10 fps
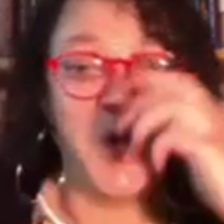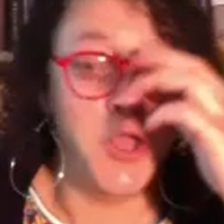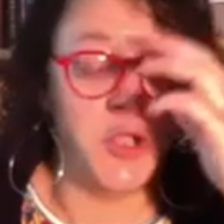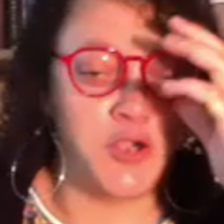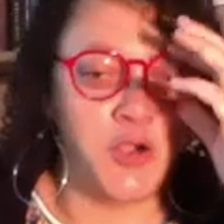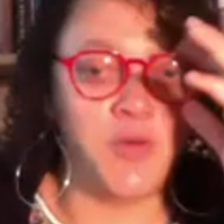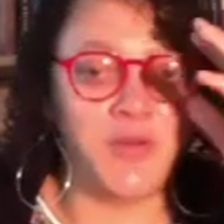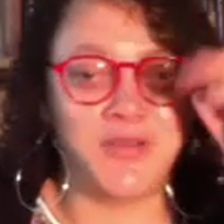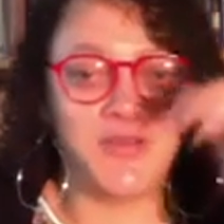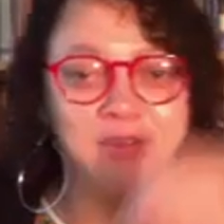
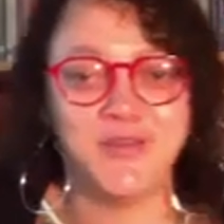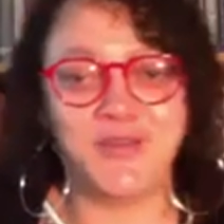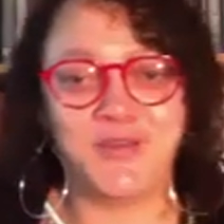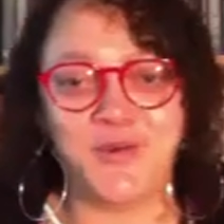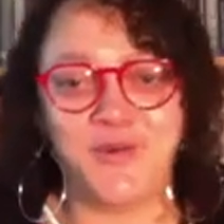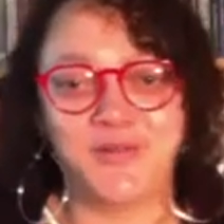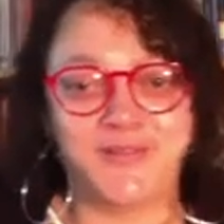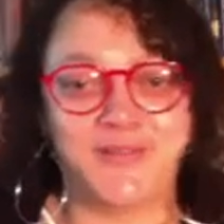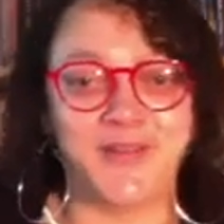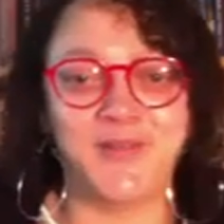Go
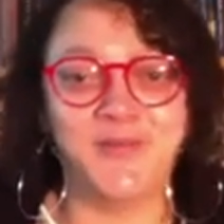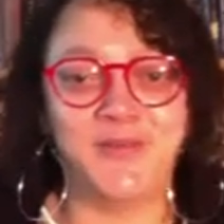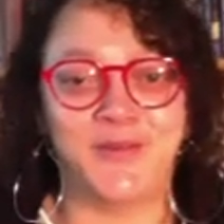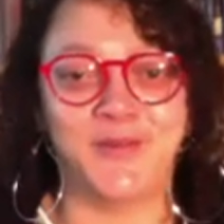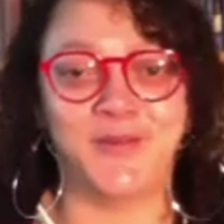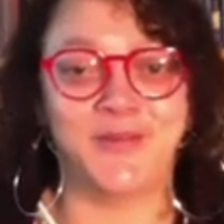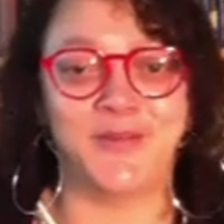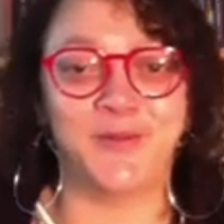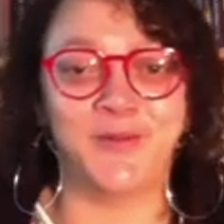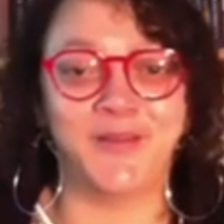study with
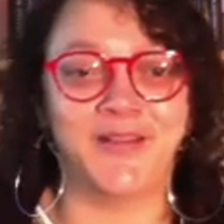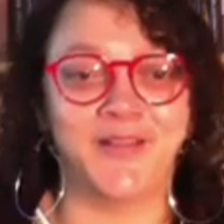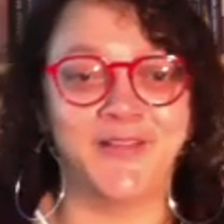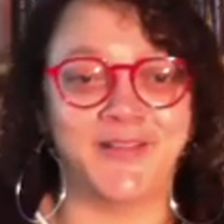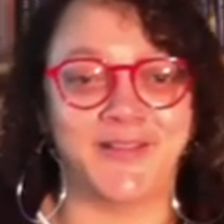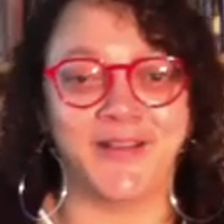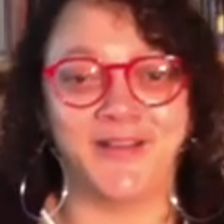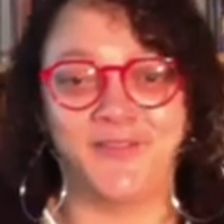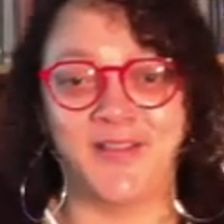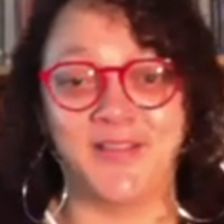so-and-so and understand
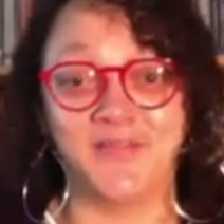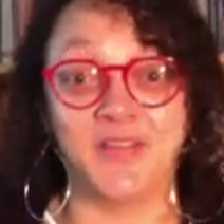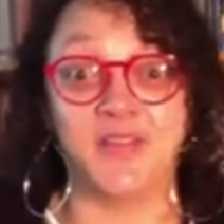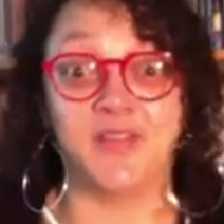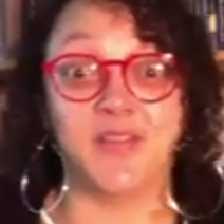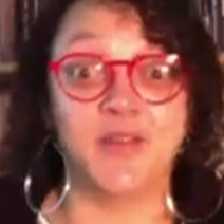Advaita Vedanta.